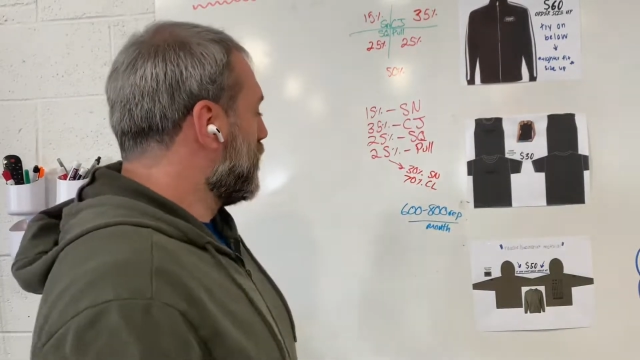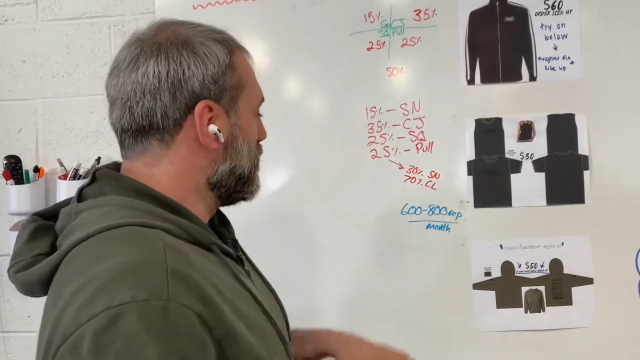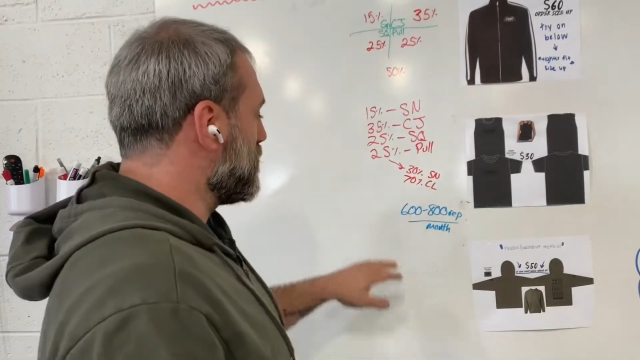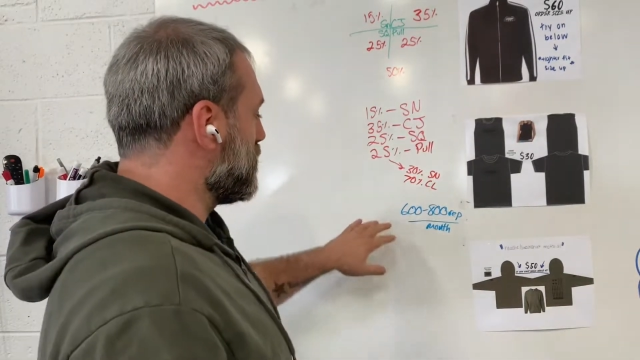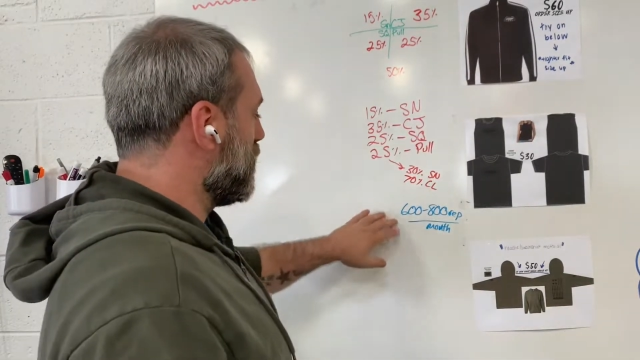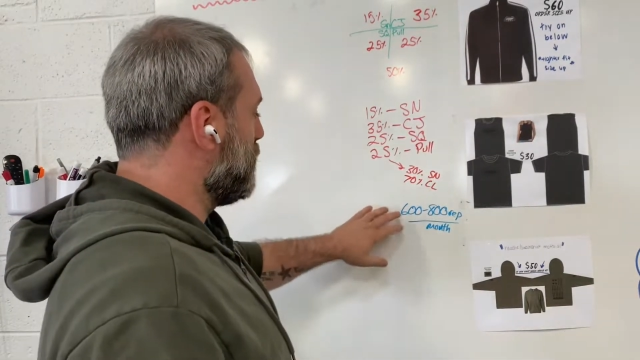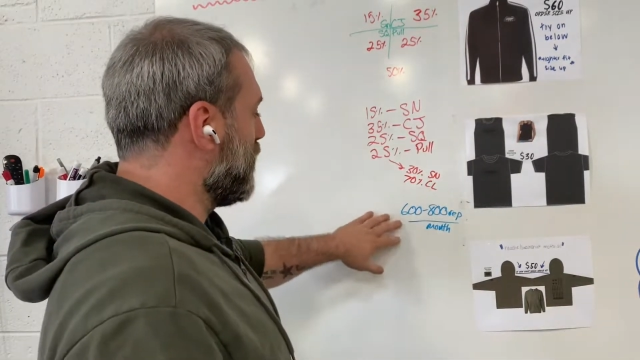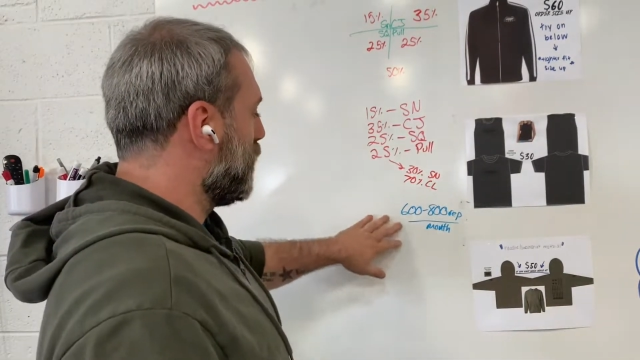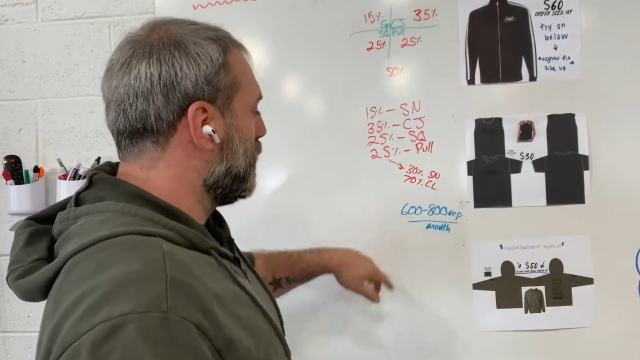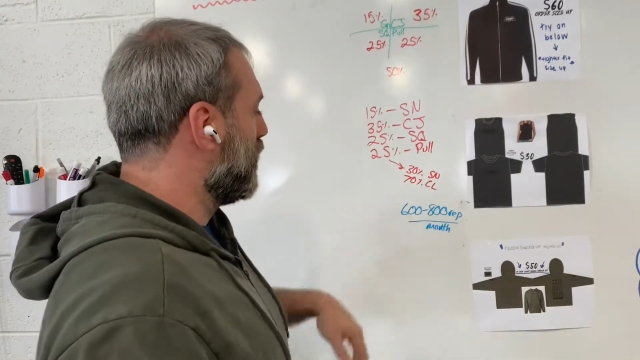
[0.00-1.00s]
This is gonna be
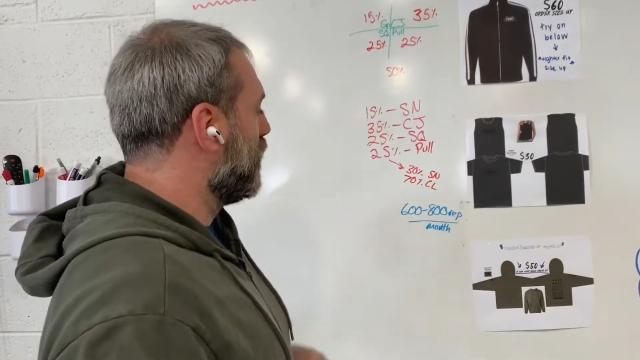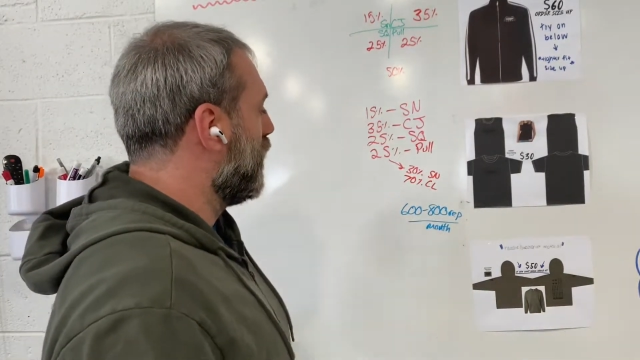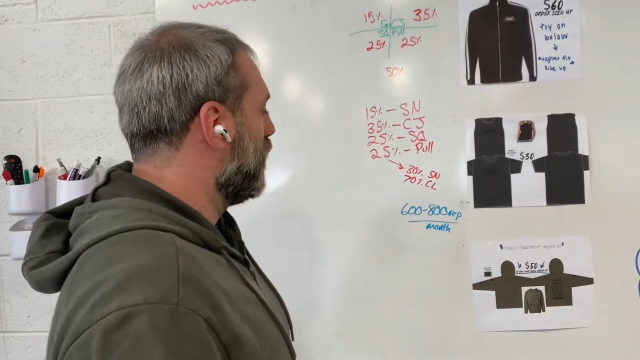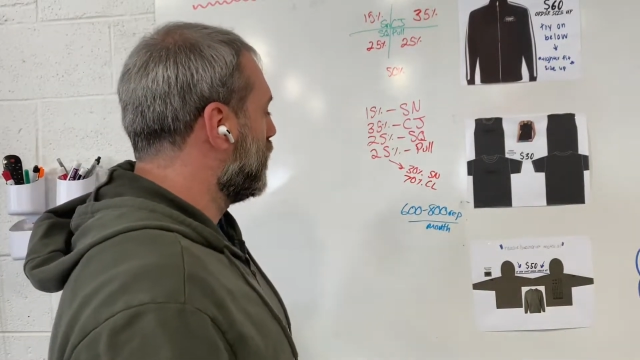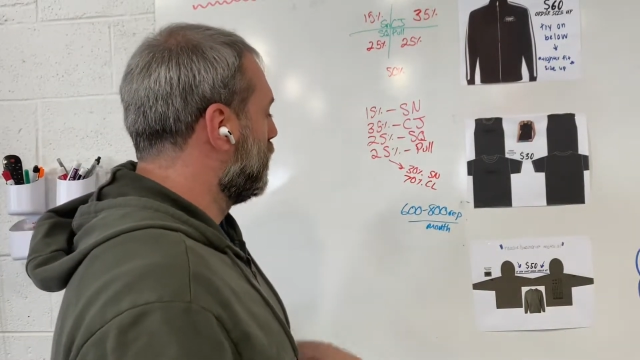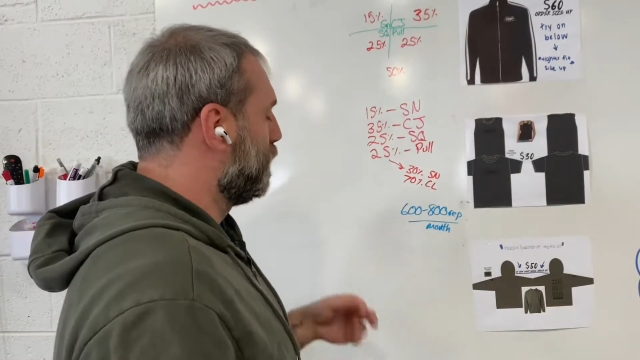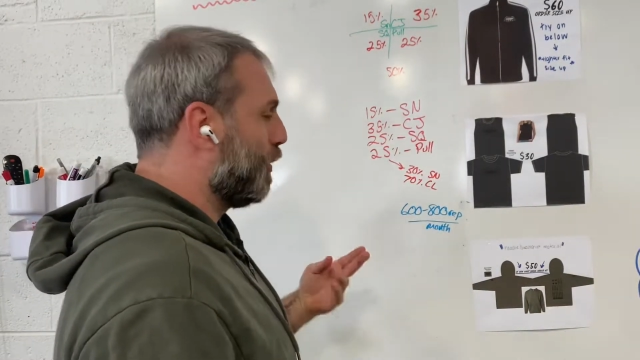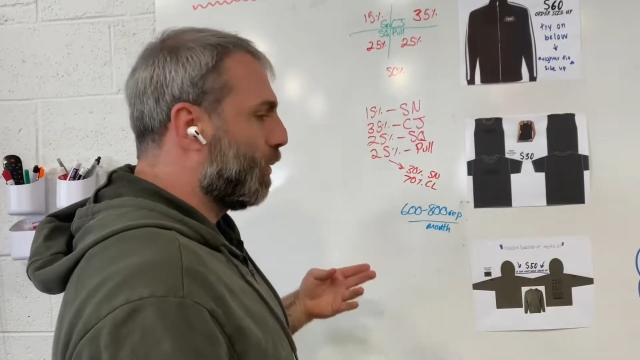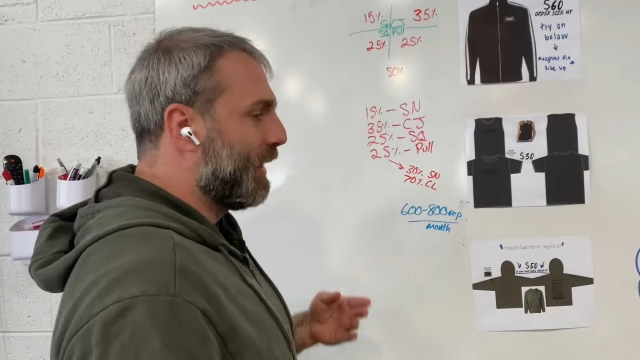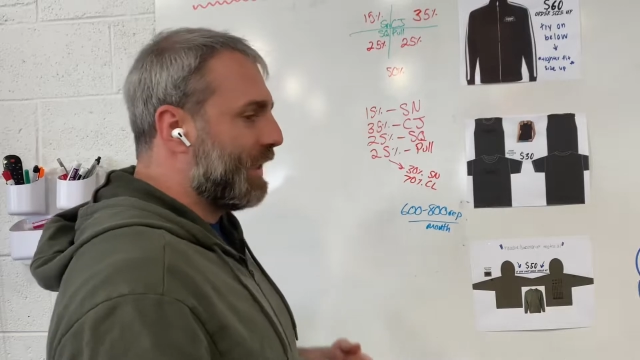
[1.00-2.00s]
our month-long,
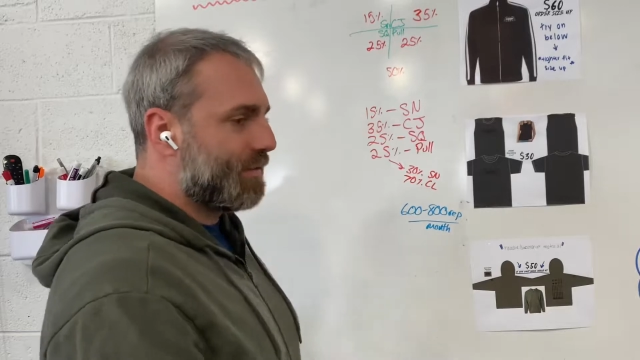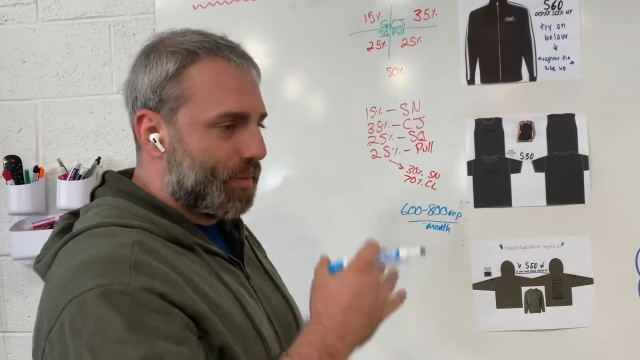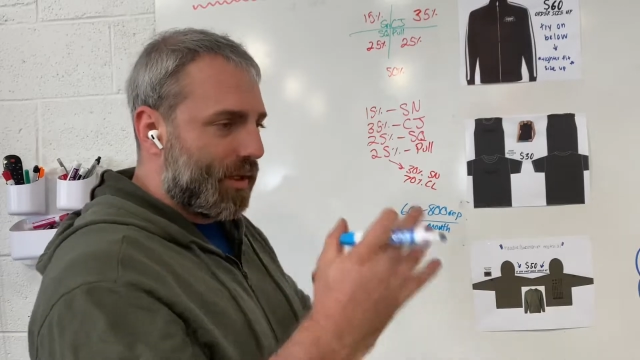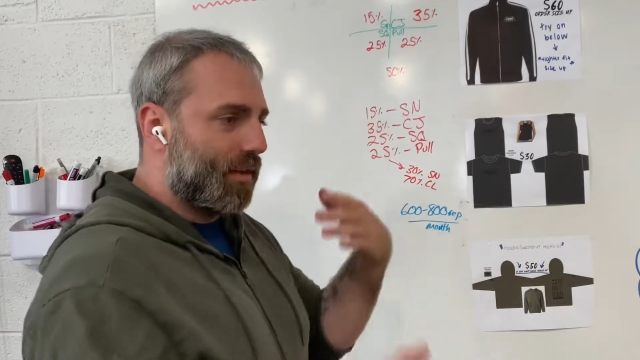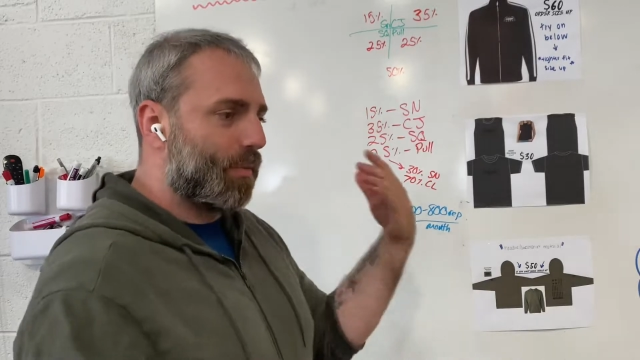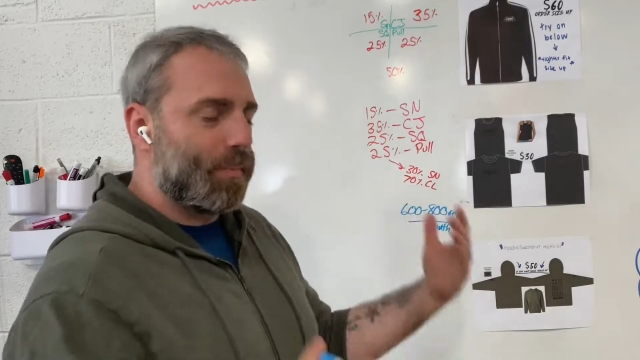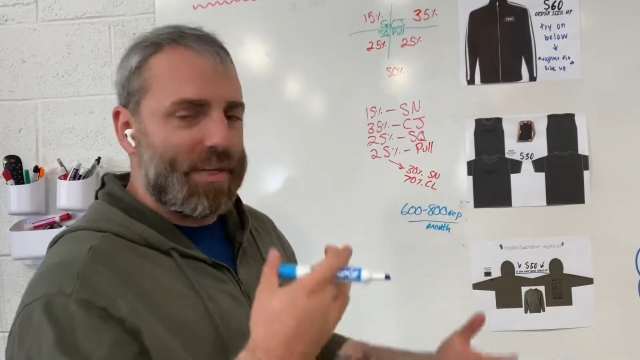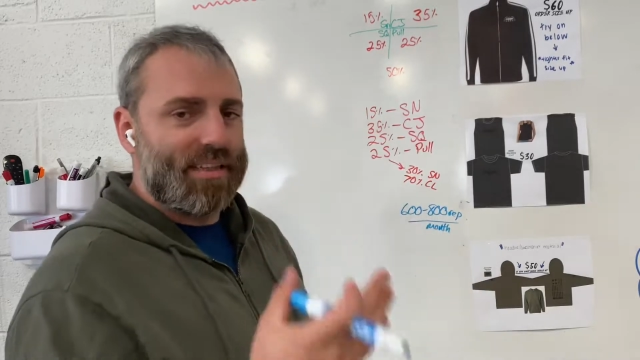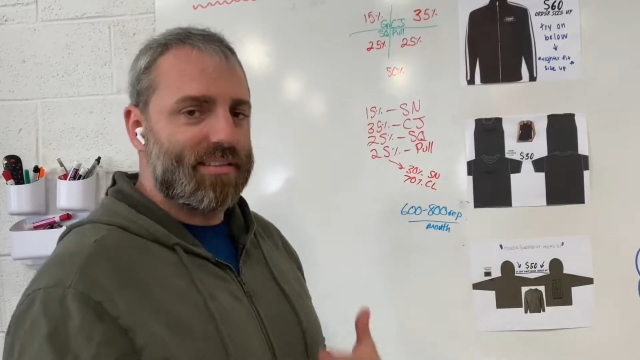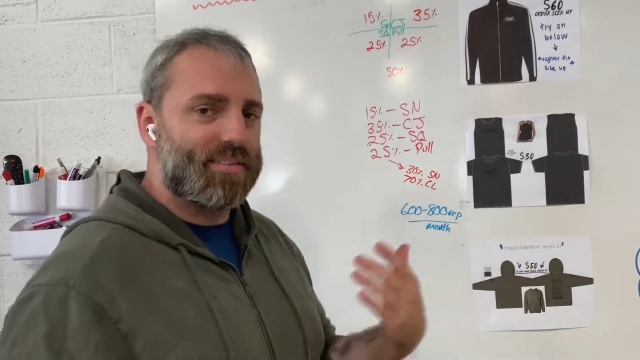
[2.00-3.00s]
4 weeks. We're gonna
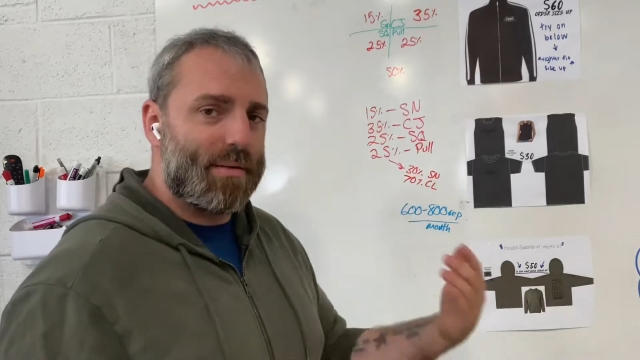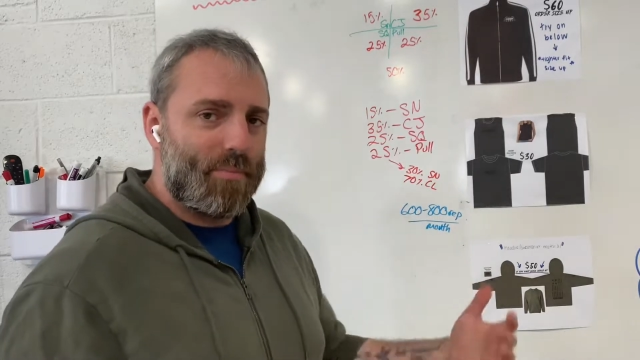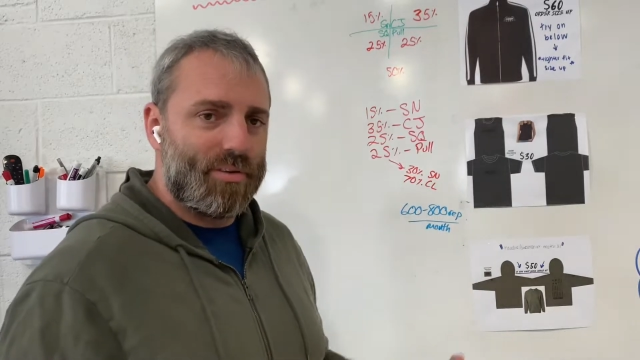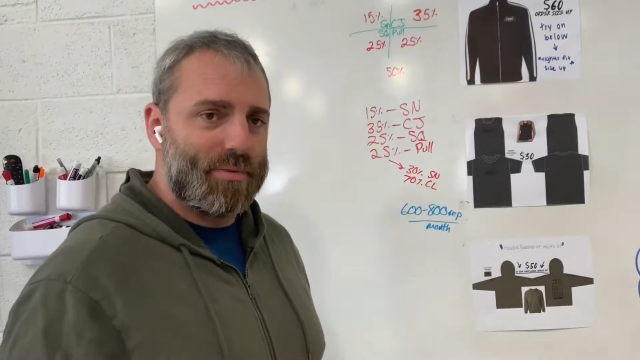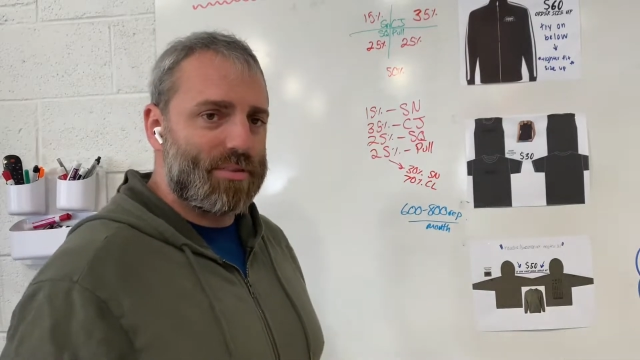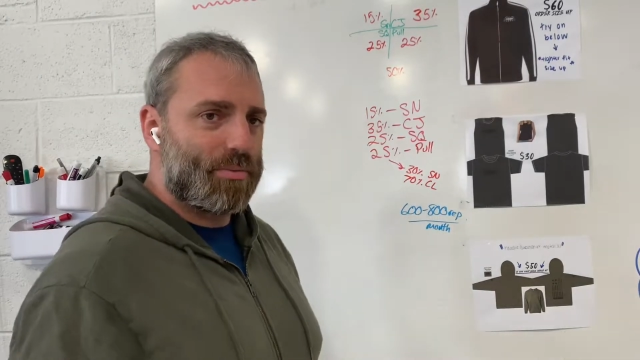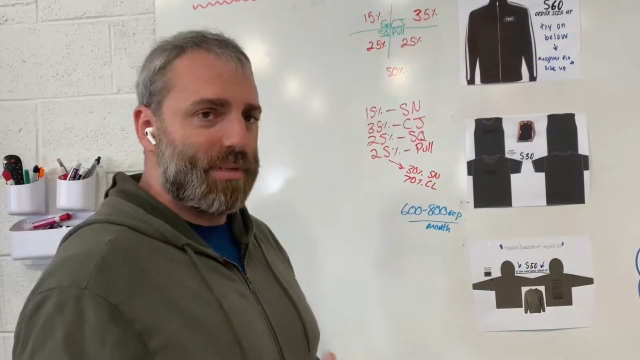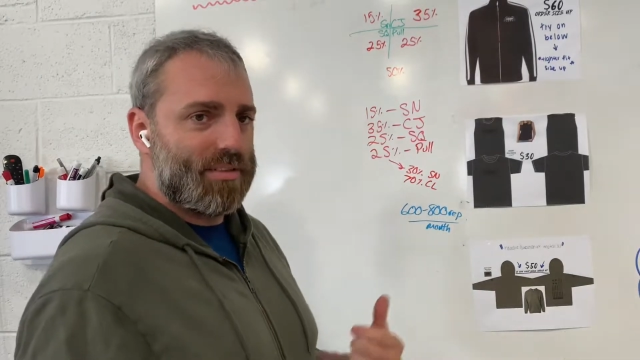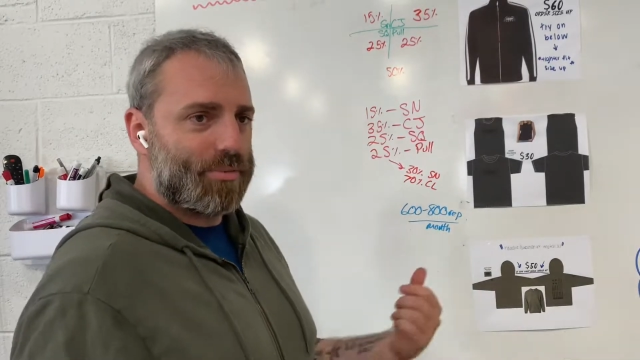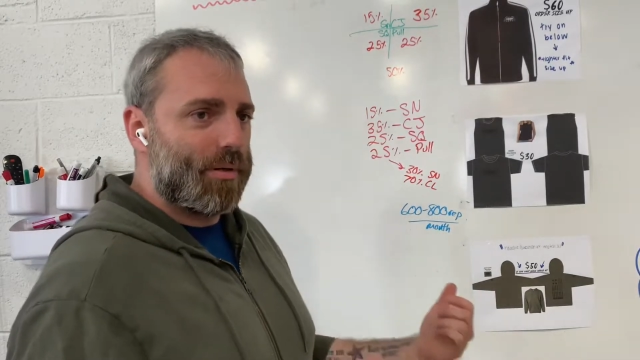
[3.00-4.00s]
repeat the same movements,
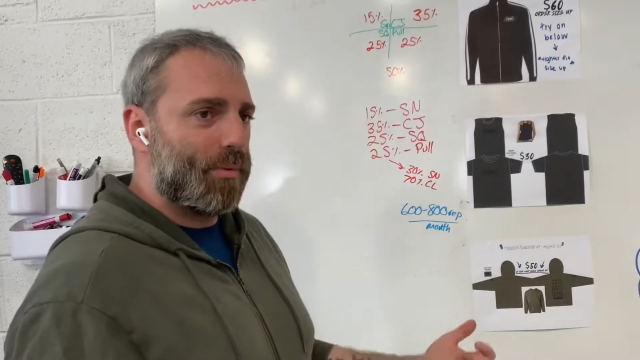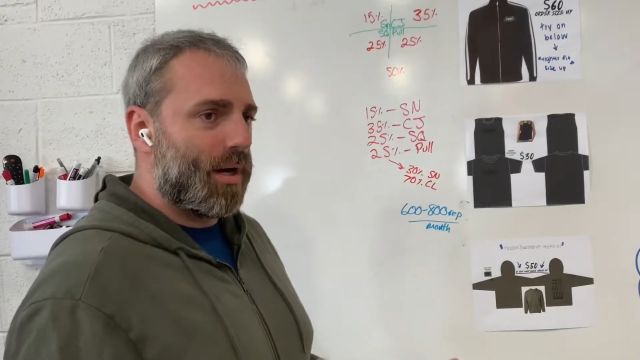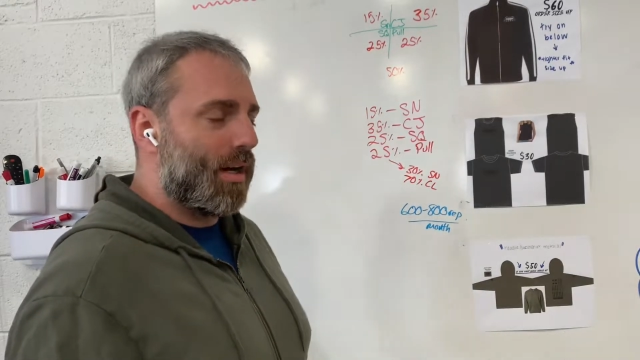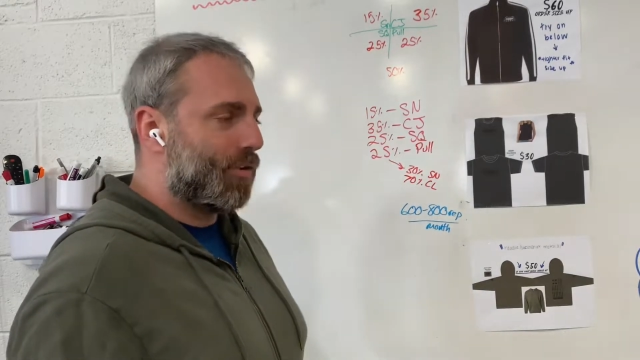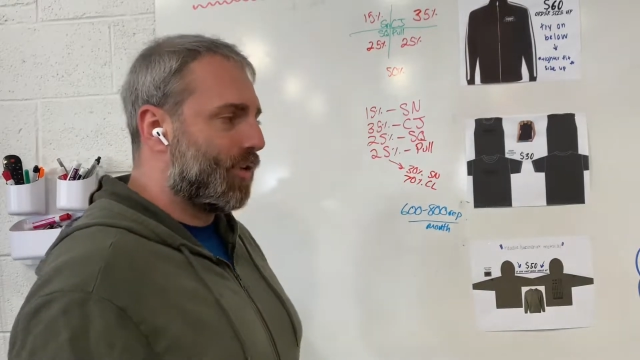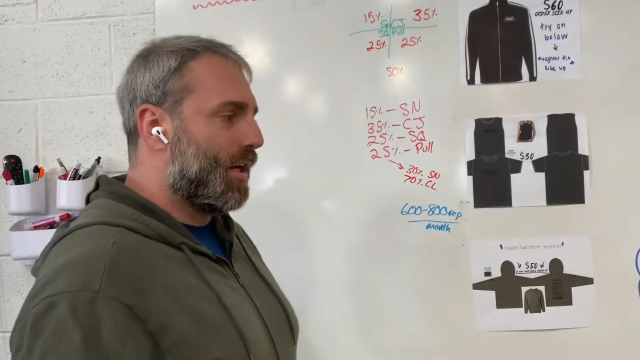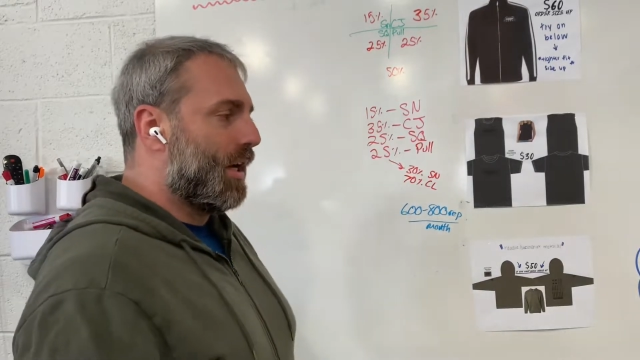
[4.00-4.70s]
rinse, rewash,